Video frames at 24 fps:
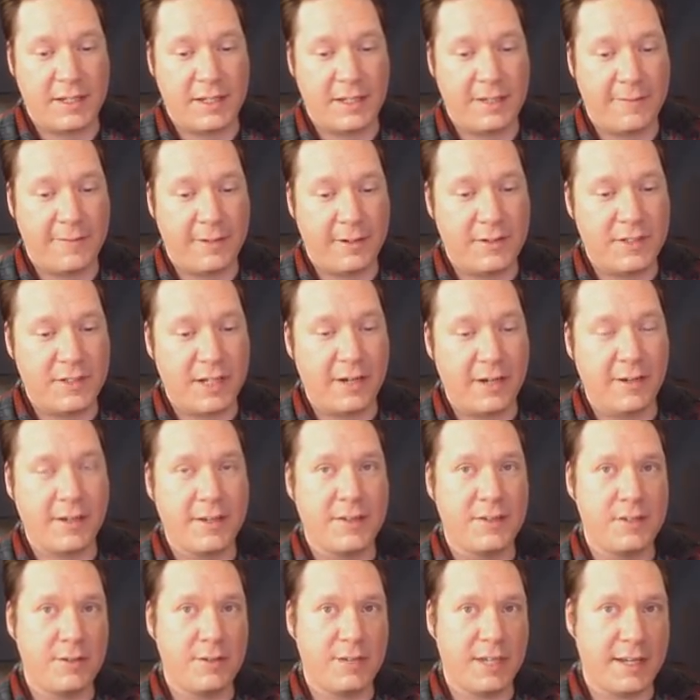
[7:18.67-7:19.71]
Like if there's
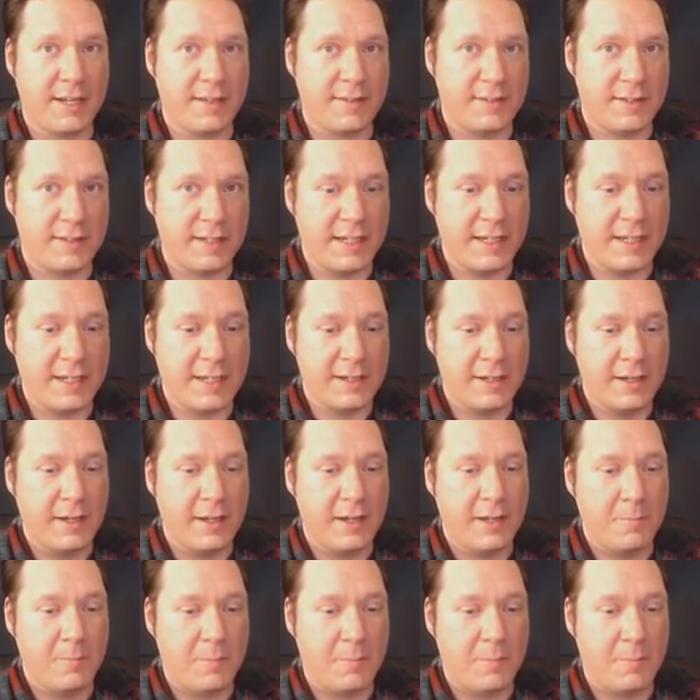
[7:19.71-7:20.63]
areas you can't see,